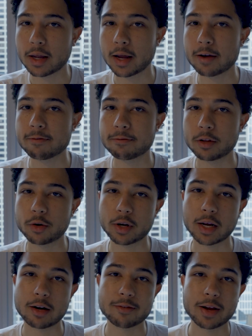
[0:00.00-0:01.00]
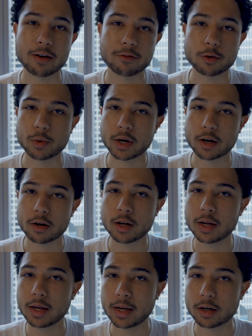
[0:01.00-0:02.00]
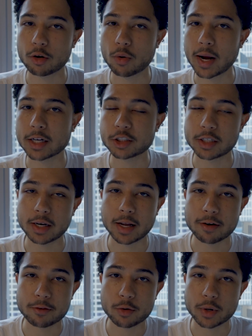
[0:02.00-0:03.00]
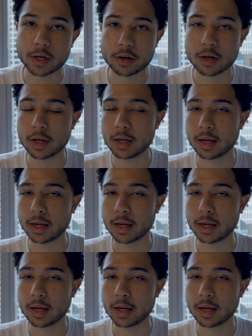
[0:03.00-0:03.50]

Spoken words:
I've flown it kind of everywhere and crashed it everywhere,